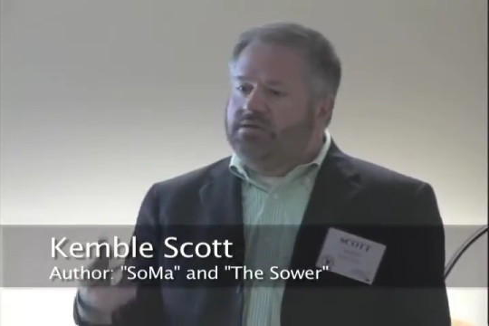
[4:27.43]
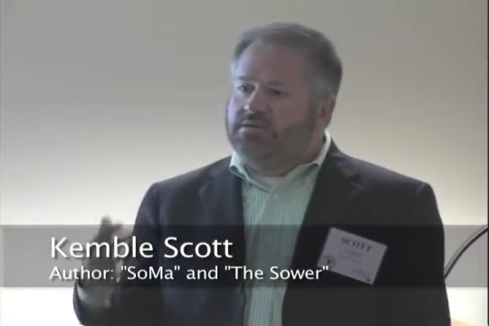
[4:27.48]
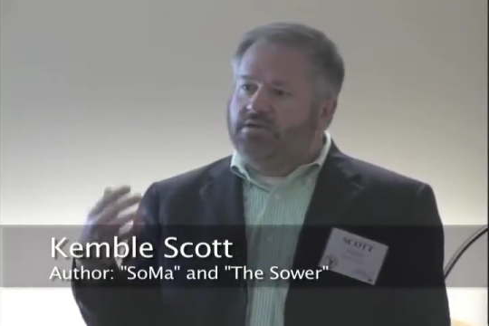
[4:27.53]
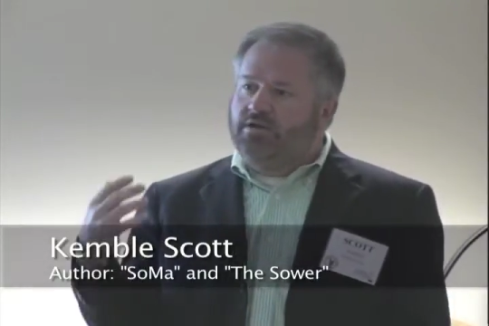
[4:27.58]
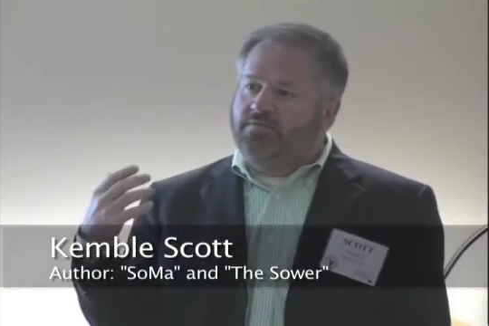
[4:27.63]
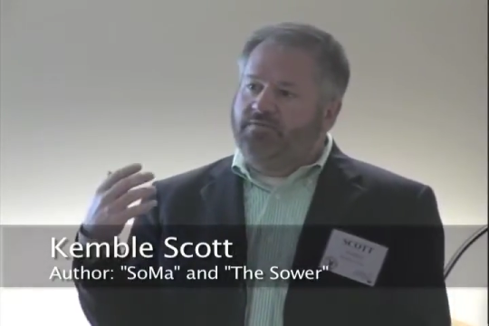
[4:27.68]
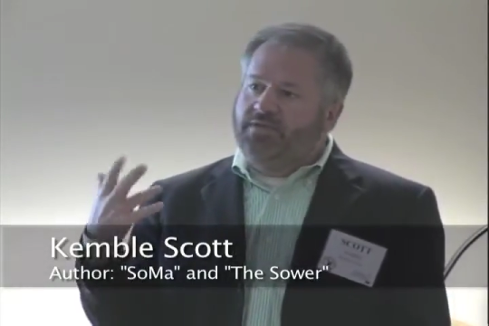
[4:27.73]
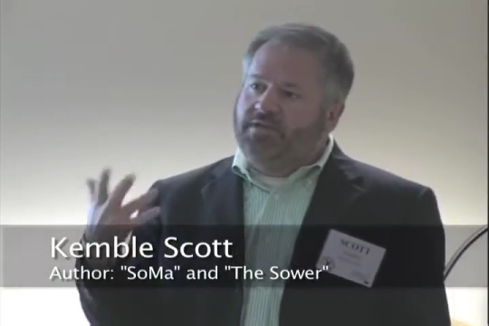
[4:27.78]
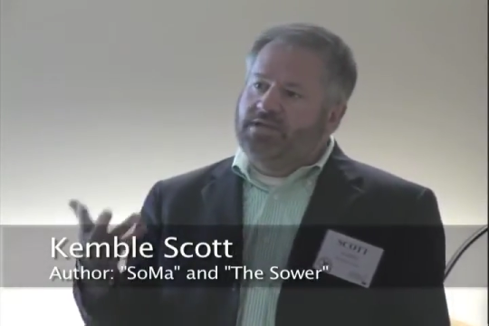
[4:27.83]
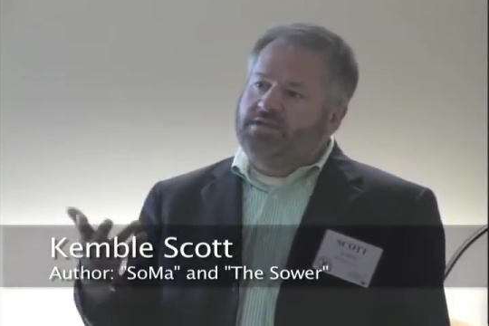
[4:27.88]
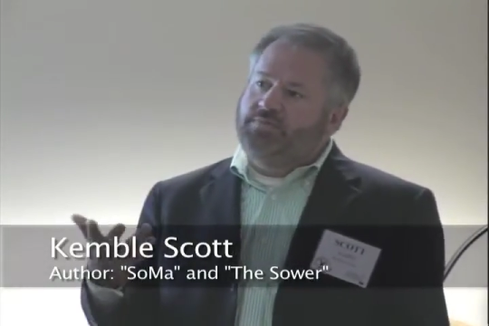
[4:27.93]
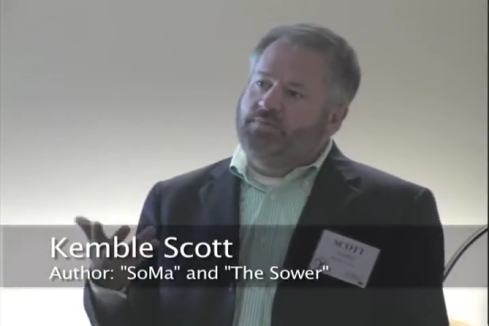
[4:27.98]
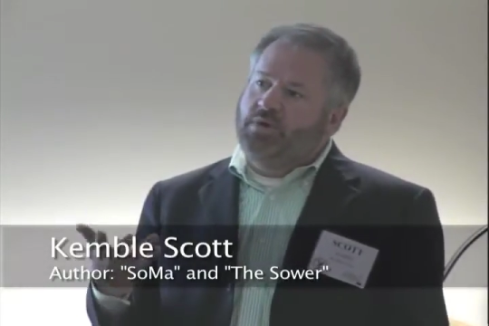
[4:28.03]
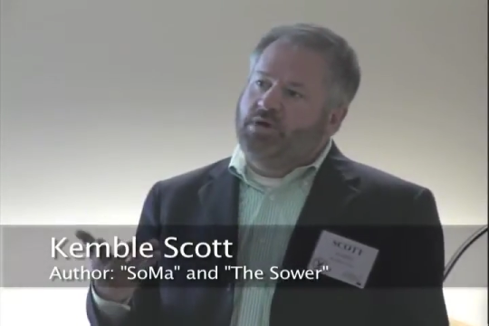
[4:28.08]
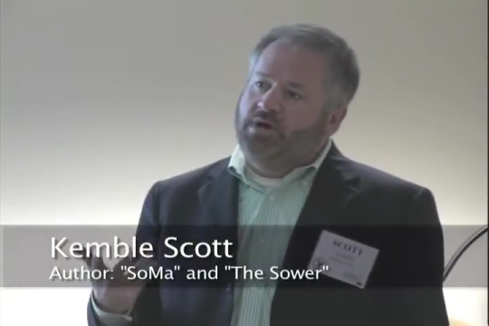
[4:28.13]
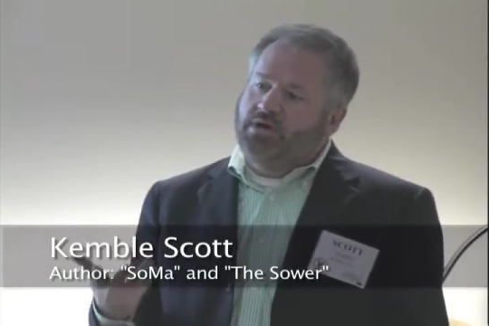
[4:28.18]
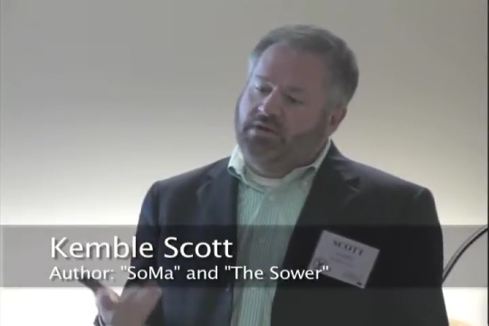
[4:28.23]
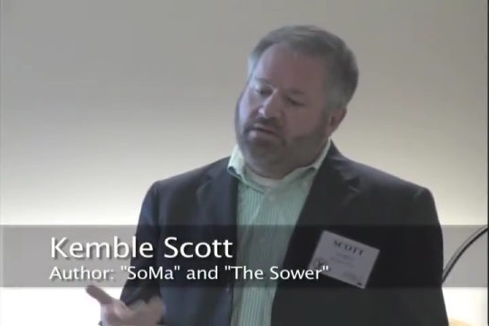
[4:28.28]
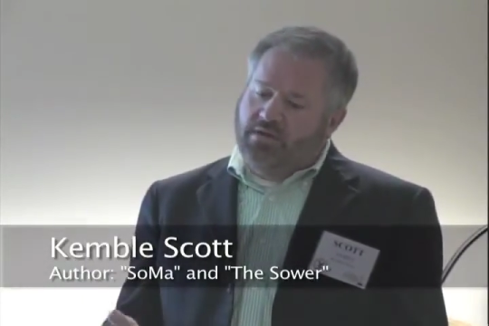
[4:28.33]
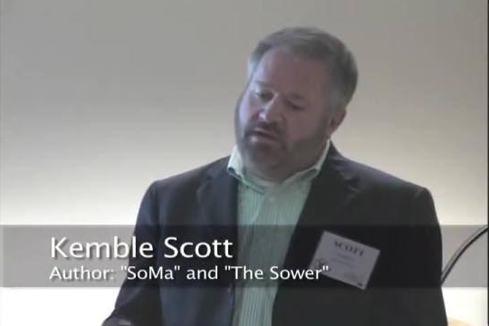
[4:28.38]
So for this
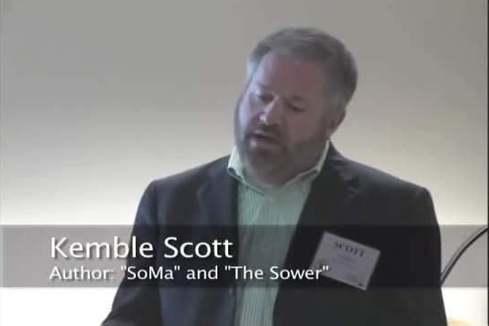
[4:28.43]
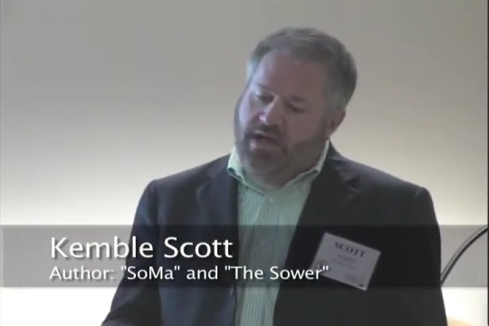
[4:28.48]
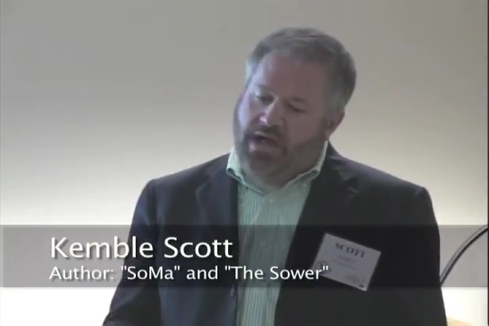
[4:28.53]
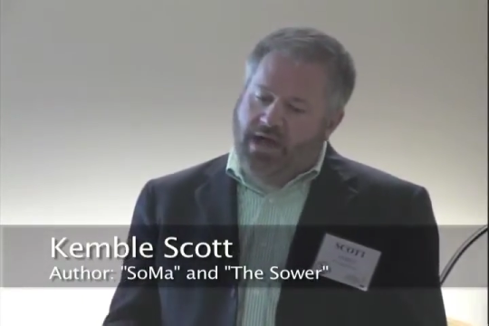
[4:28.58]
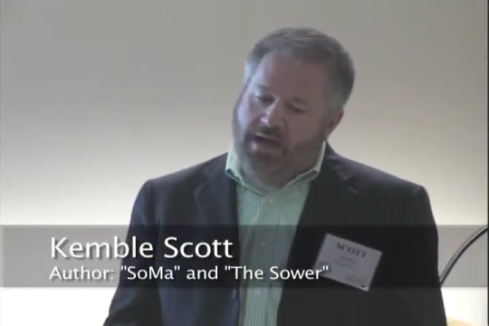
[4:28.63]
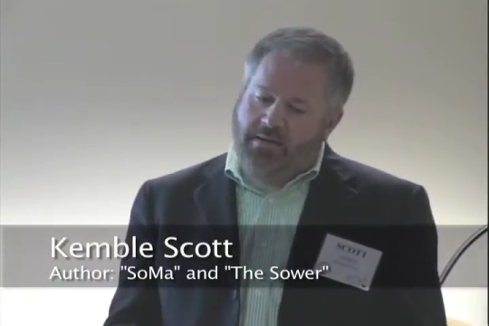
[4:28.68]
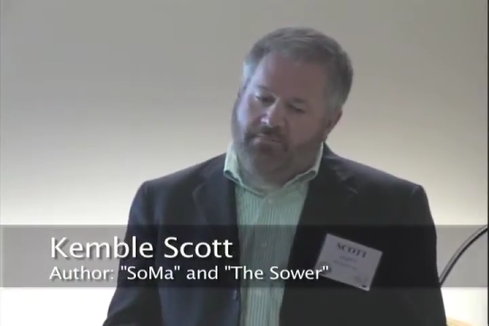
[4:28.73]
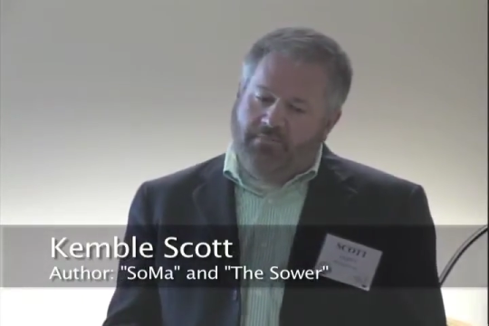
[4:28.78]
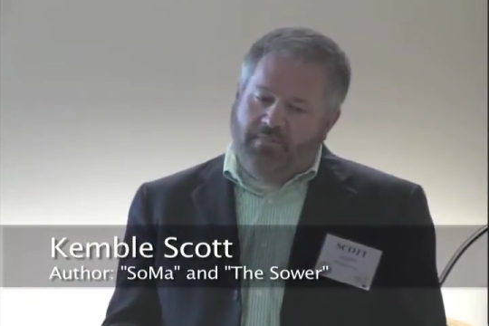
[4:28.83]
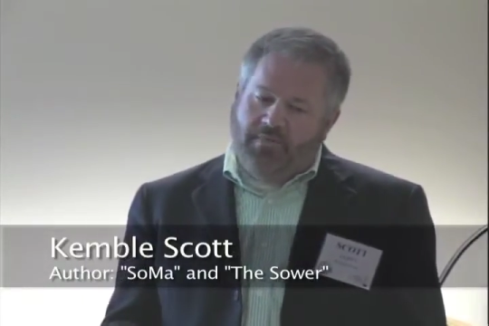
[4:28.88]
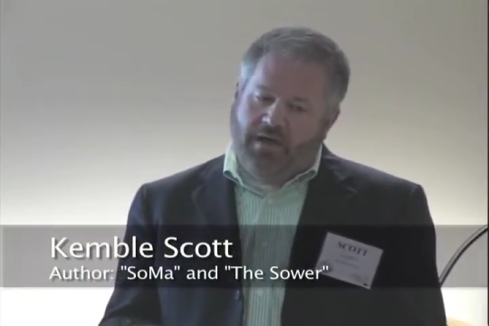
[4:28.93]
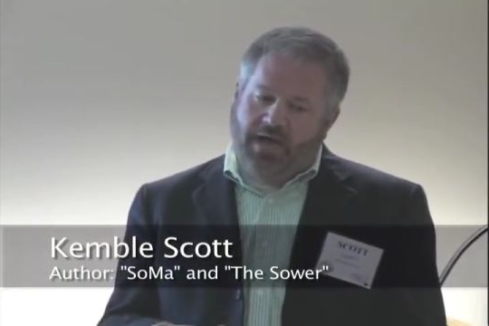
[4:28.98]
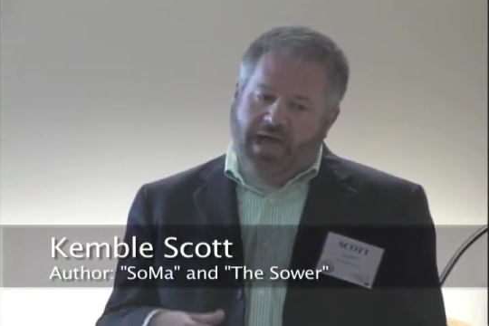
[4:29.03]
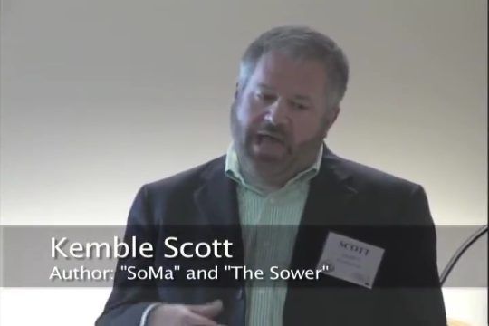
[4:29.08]
book, um,